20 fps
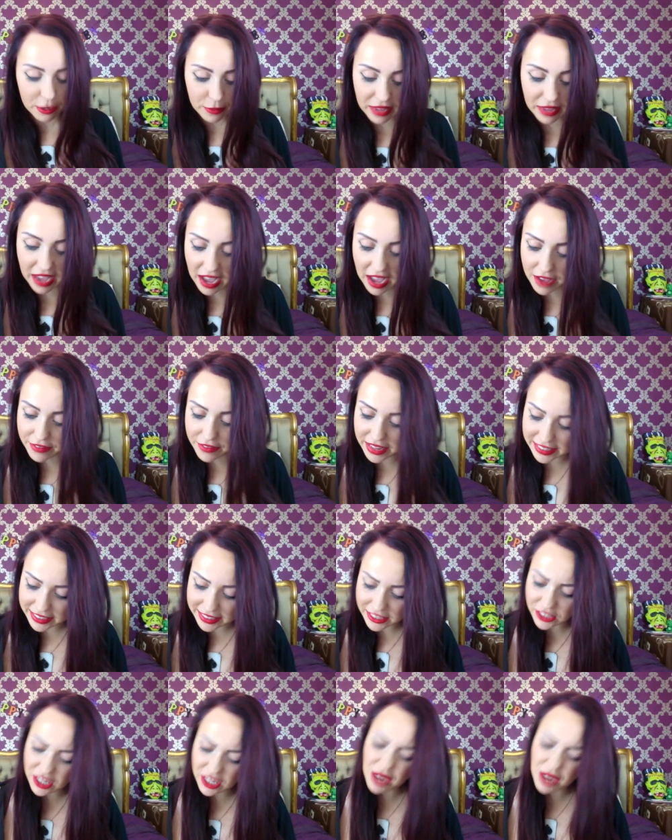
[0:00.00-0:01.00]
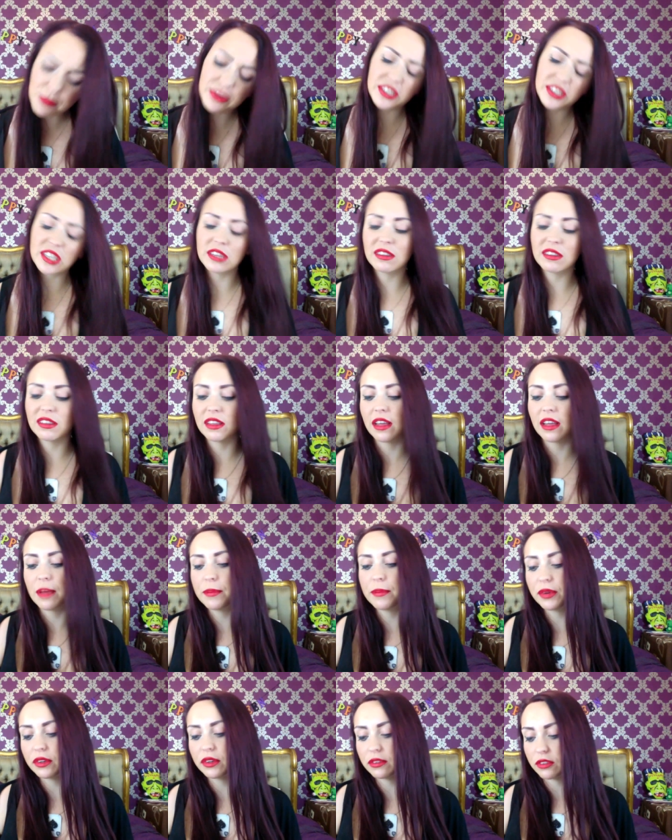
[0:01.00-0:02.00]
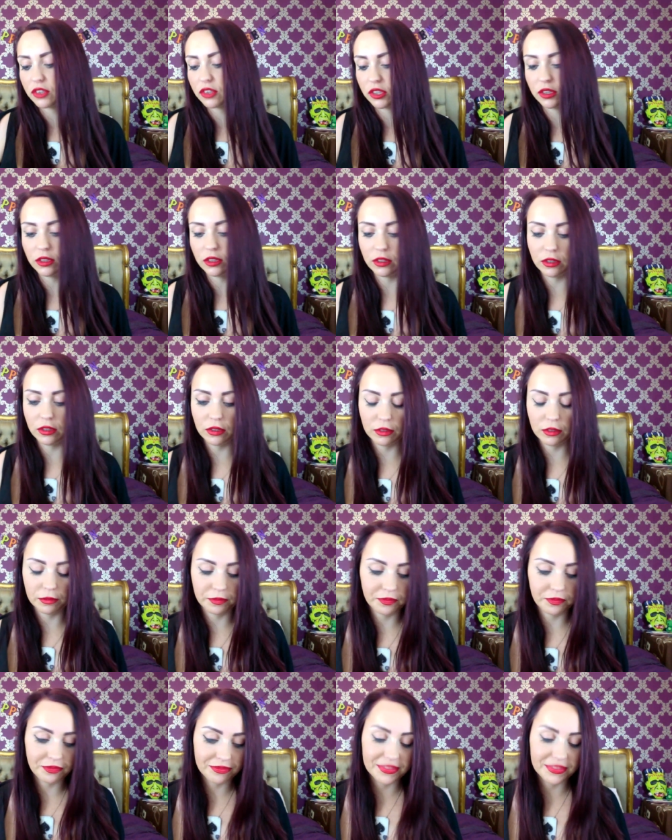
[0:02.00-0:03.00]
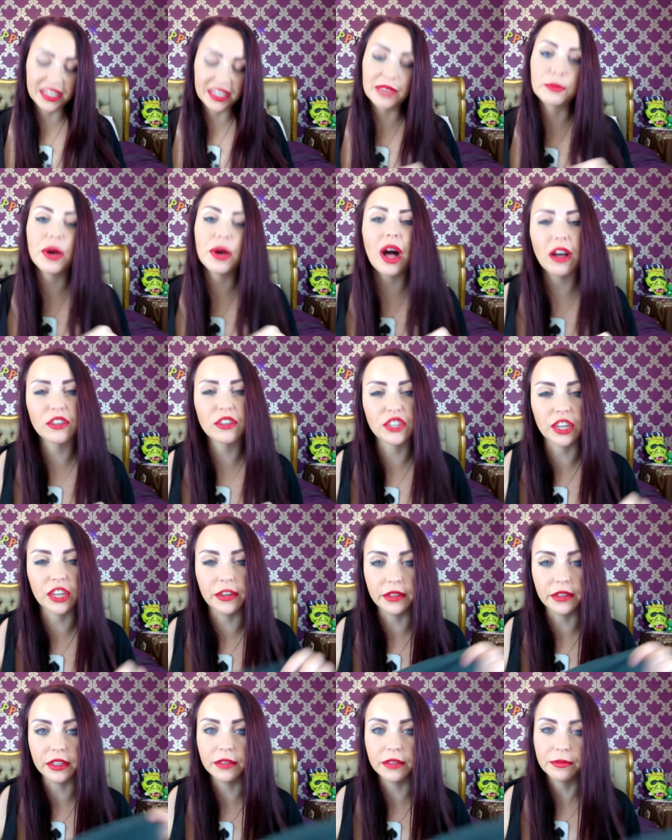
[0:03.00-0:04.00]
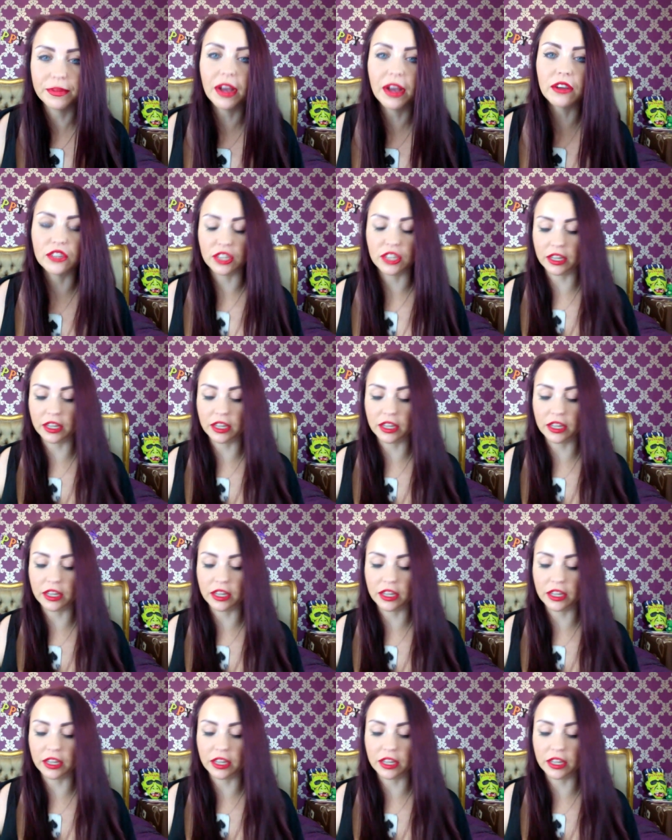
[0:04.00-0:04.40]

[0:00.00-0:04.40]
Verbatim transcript: We have a t-shirt which uh, I'm not too... Eh, well, I'll show you. I'll show